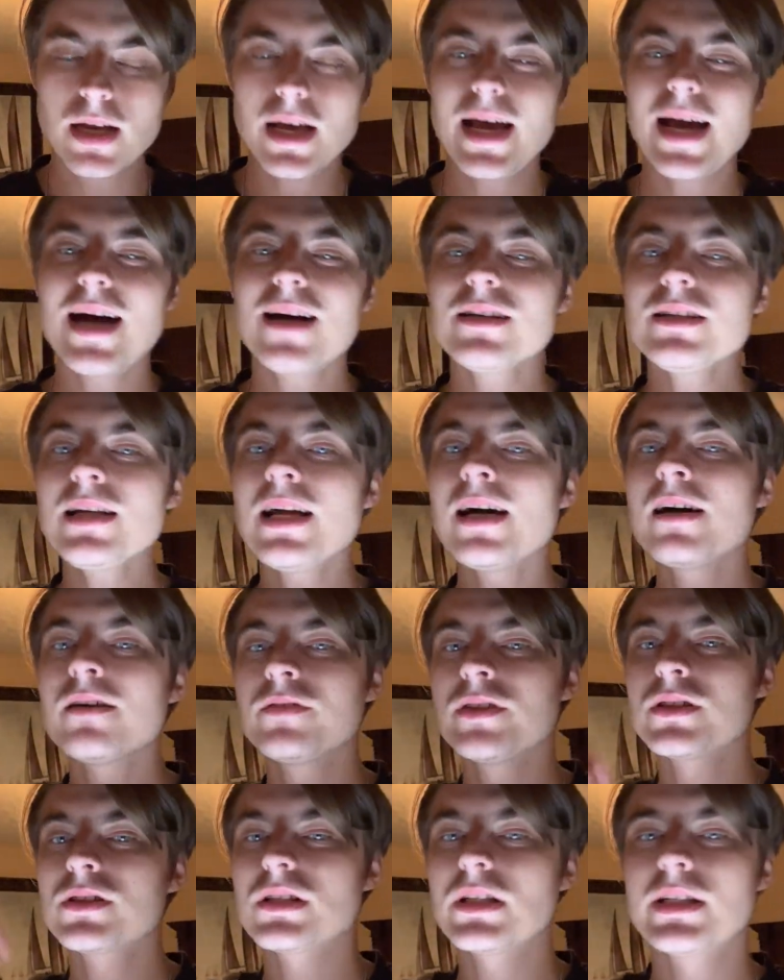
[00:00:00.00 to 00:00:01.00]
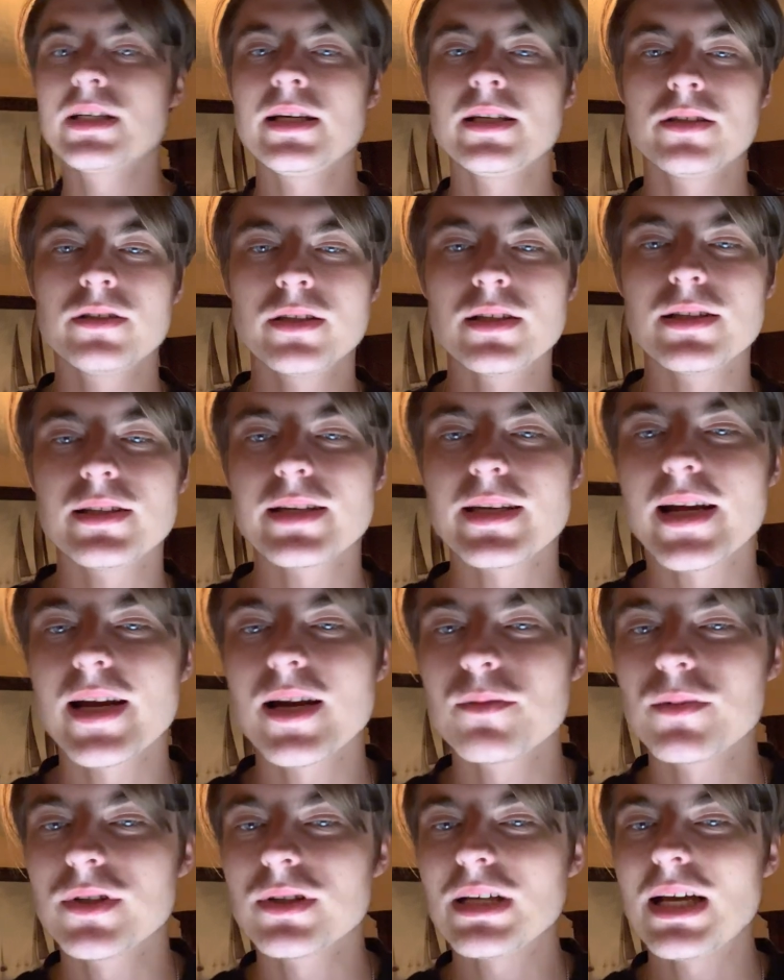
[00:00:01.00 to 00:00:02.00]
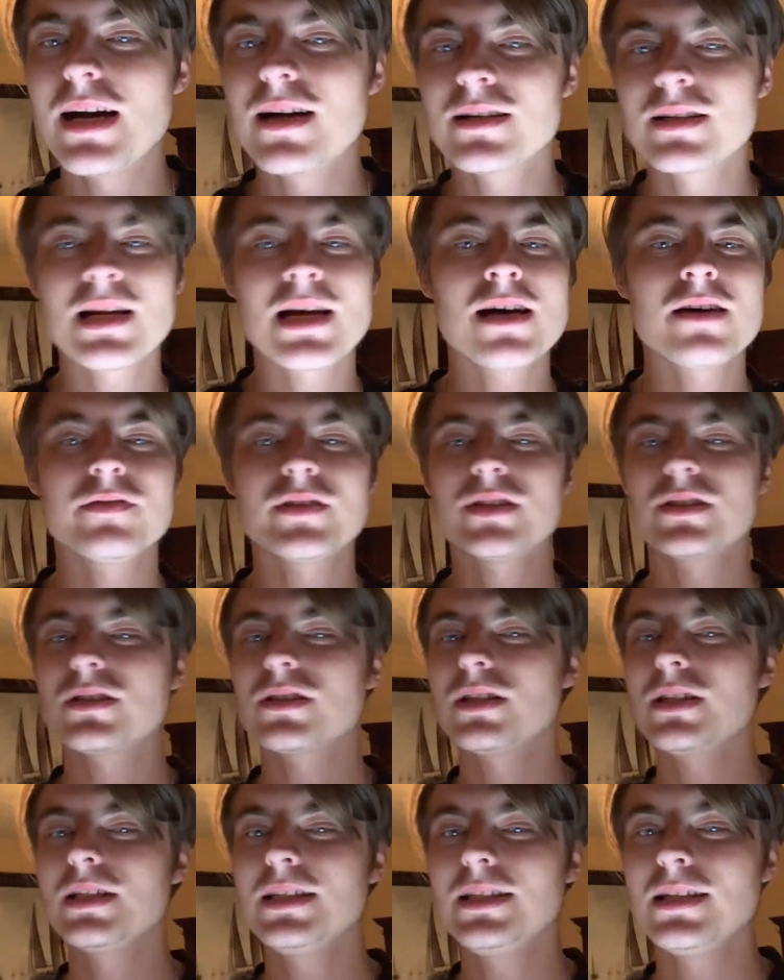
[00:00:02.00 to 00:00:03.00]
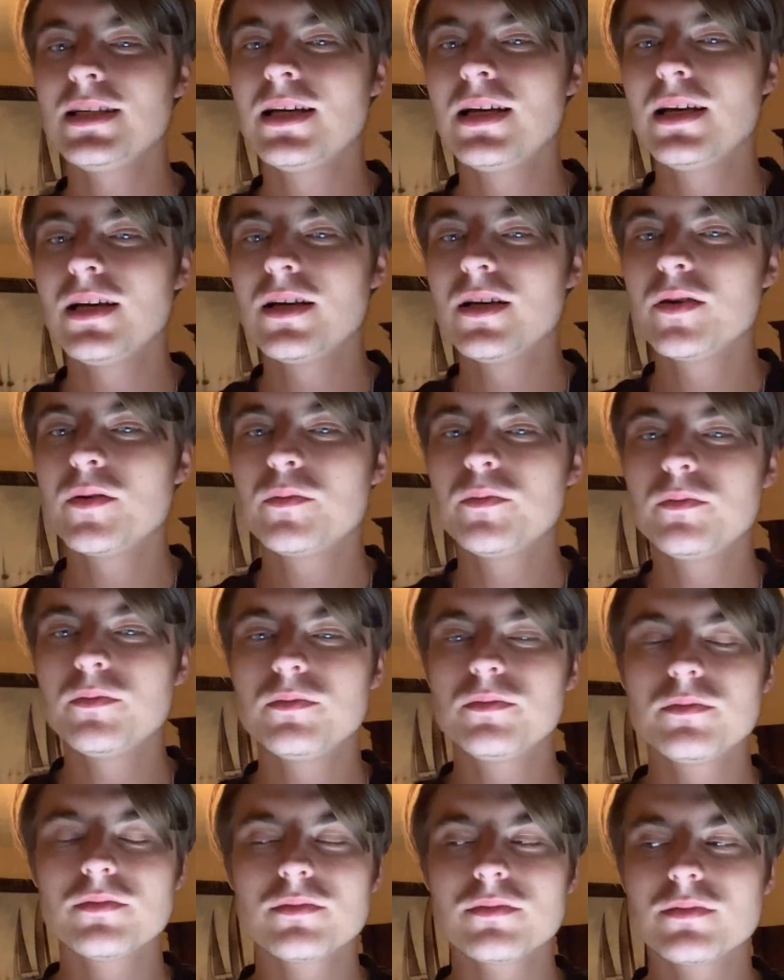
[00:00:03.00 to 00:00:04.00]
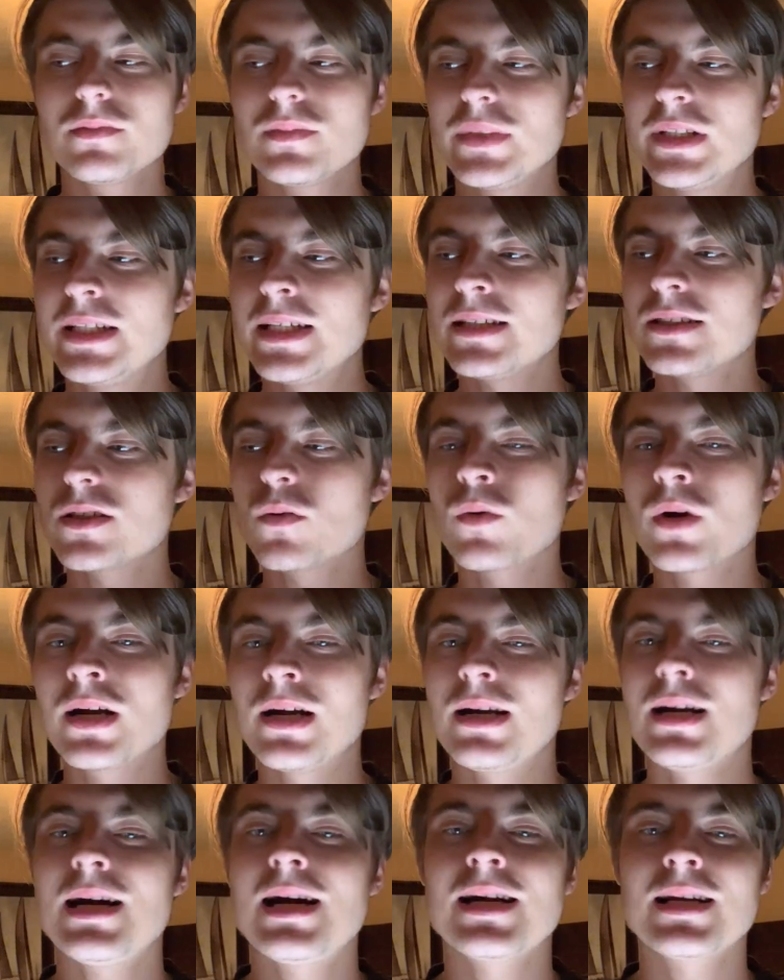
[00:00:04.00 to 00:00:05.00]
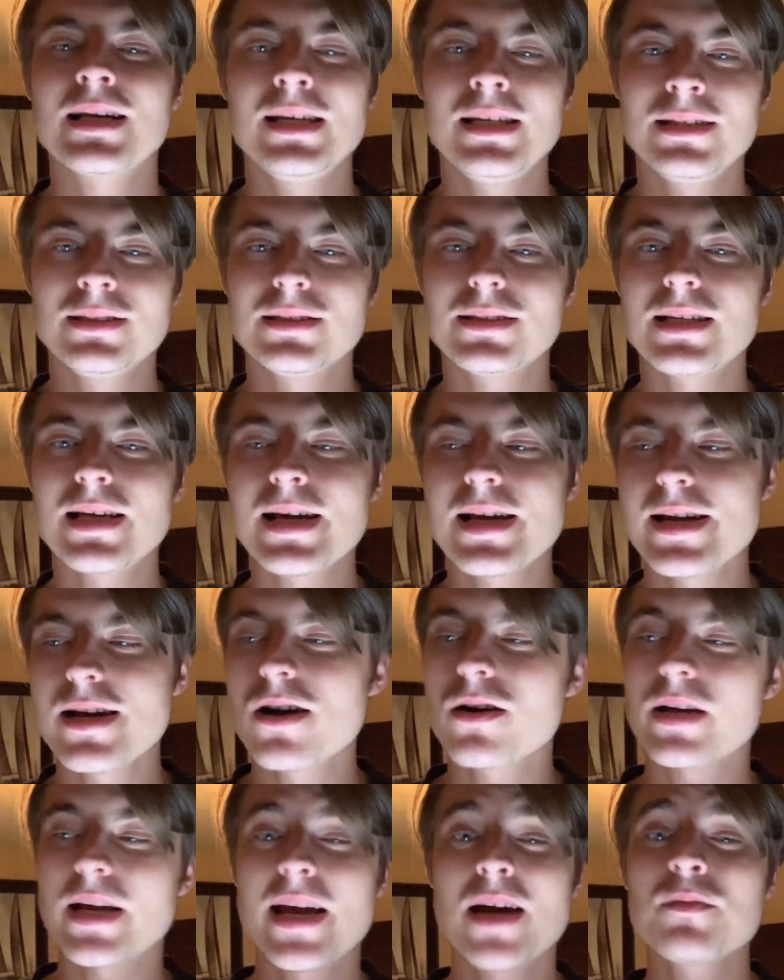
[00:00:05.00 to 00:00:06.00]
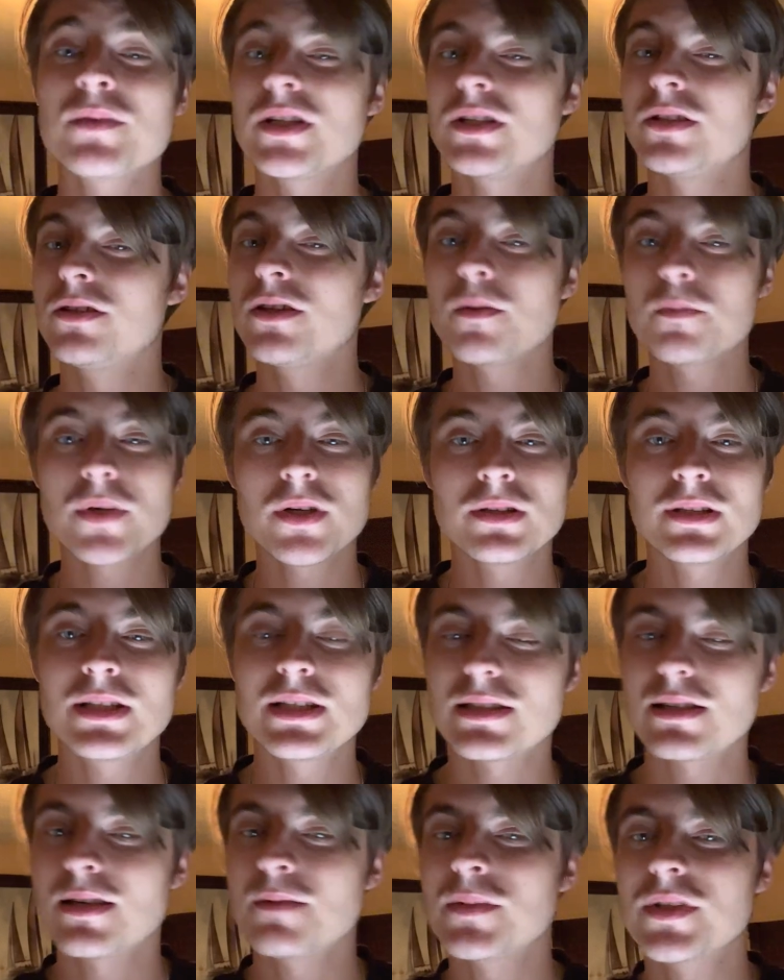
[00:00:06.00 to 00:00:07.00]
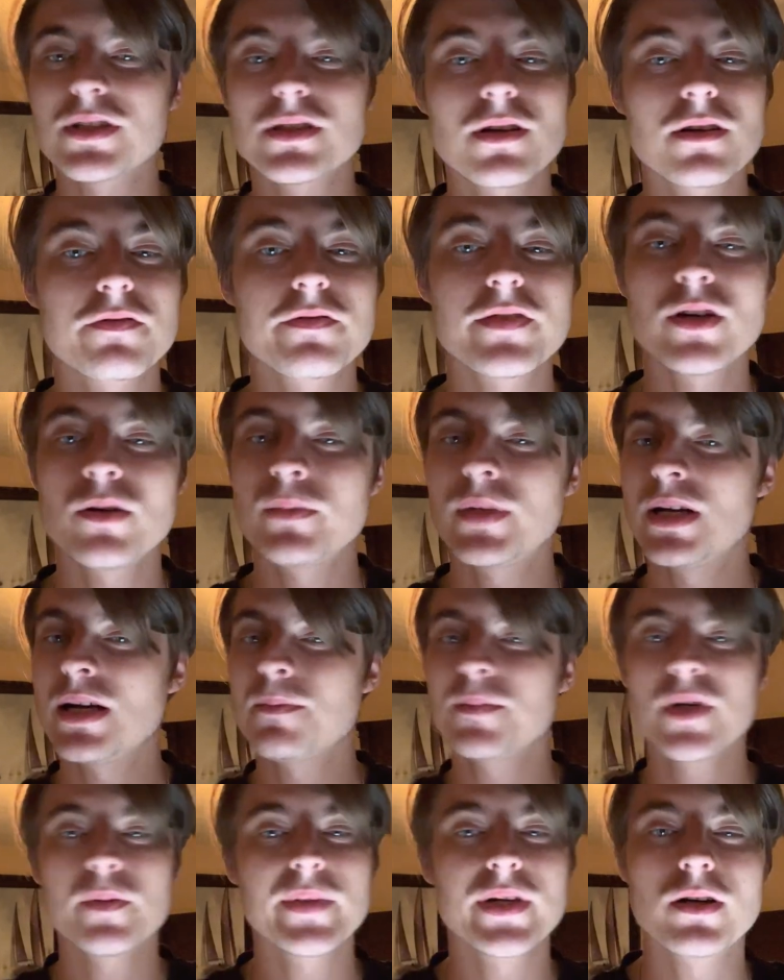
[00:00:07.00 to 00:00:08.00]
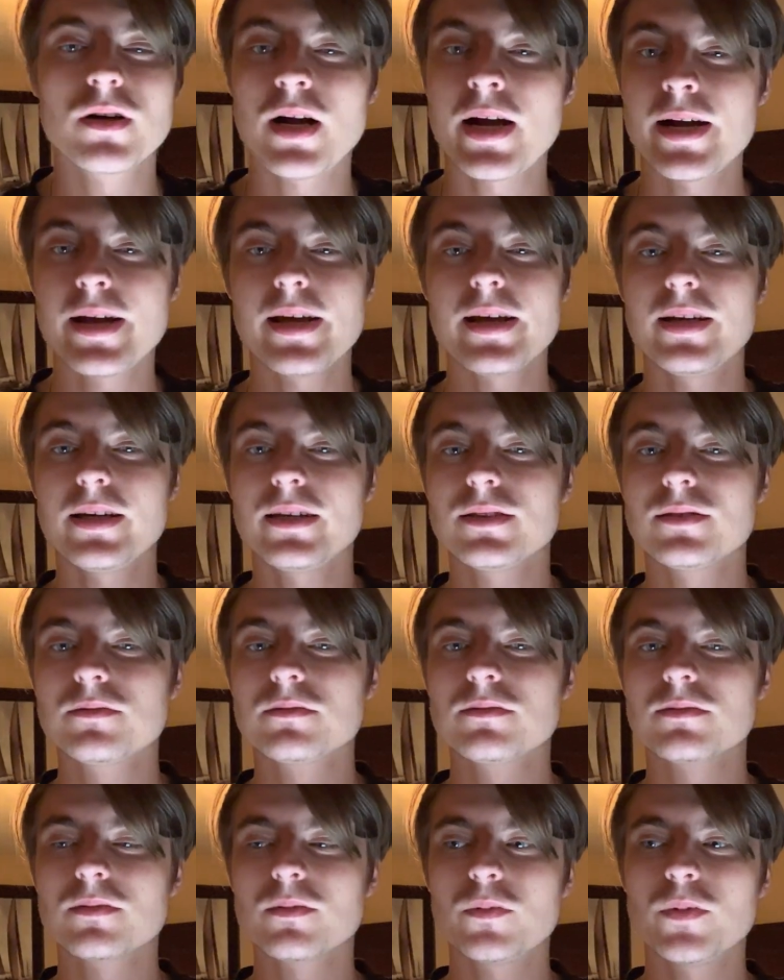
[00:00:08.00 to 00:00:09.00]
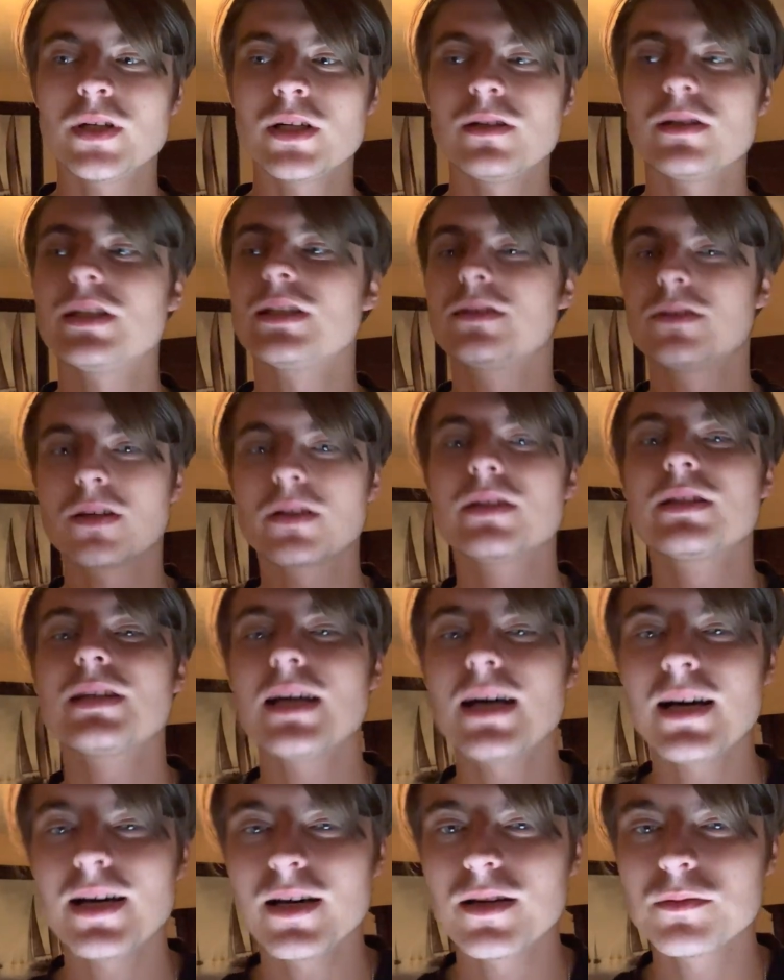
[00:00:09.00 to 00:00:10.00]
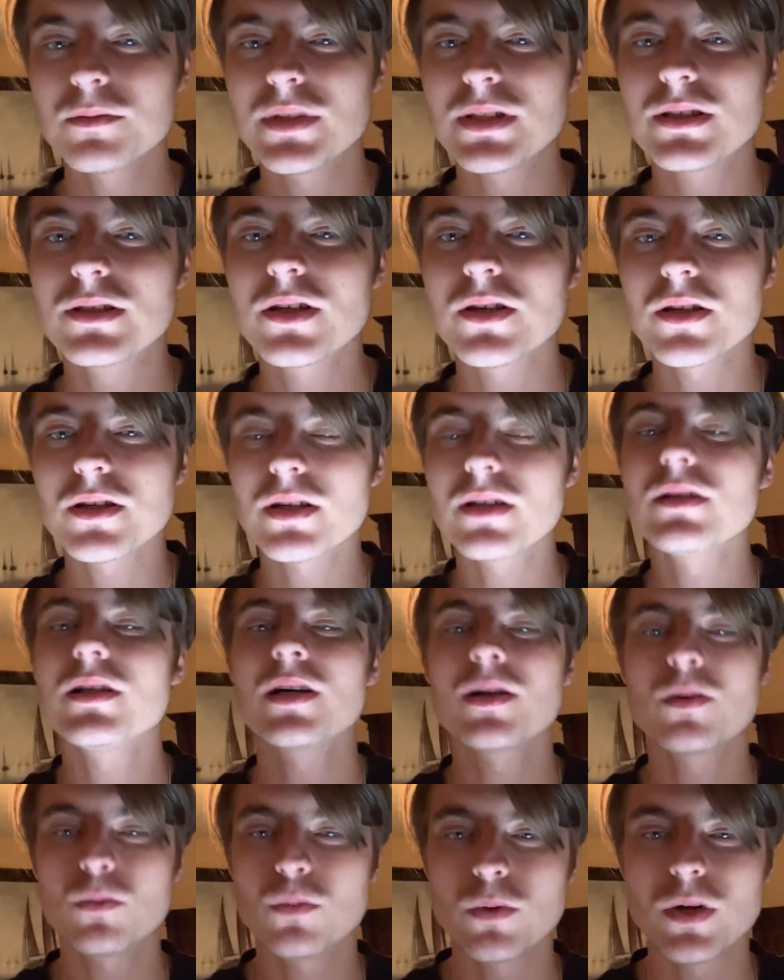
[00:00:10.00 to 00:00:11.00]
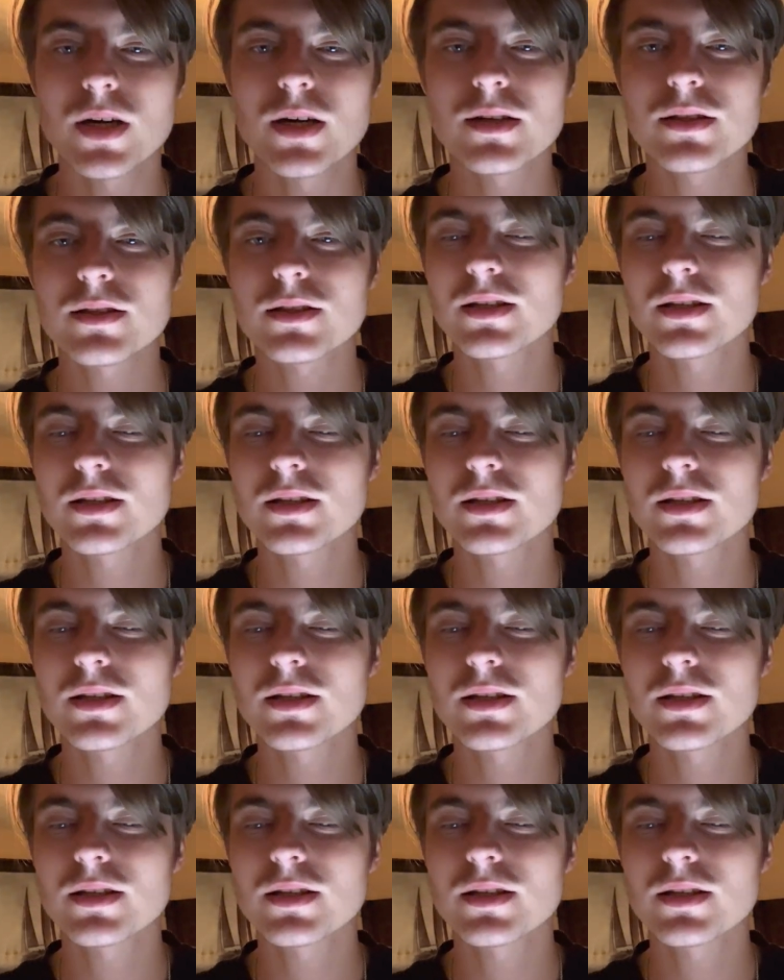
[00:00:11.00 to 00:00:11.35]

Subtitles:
How did I eventually get good at the camera? How did I eventually get to where I can say, okay, I'm going to jump on this and I'm going to start filming and I'm going to be great at it? Well, it took time. It took a lot of work.